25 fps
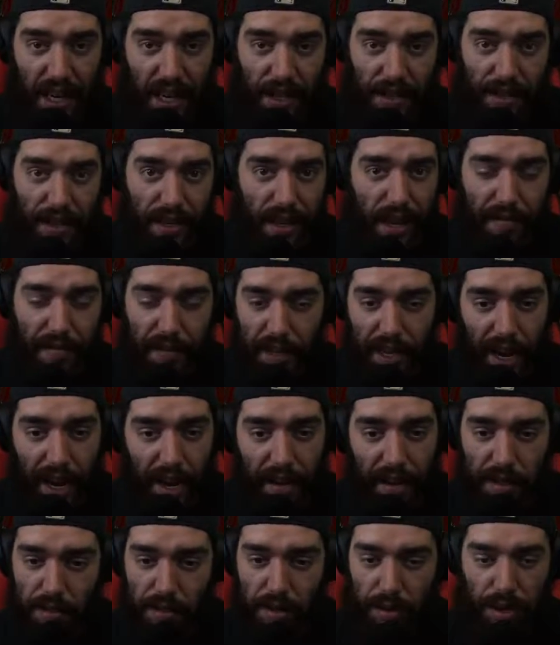I think every
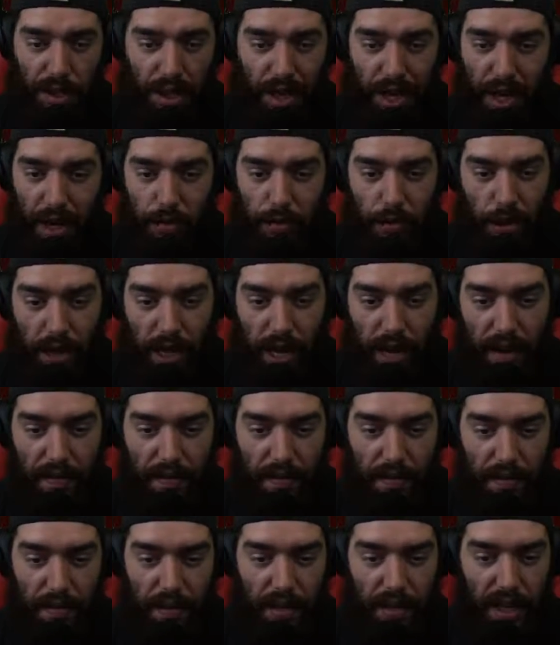character in the game should
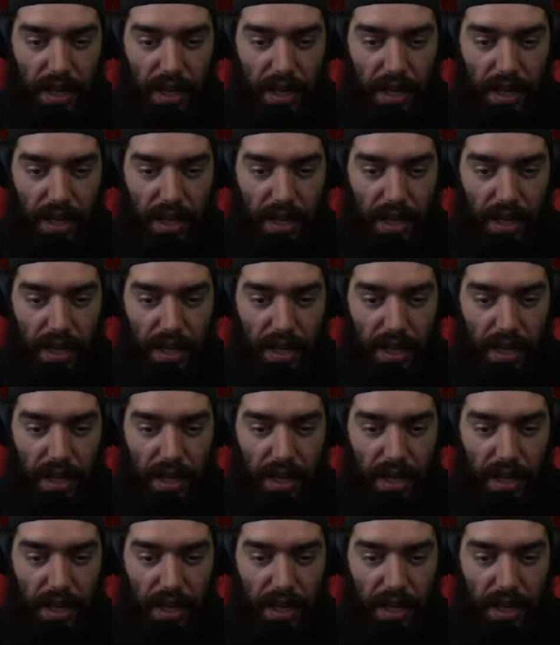have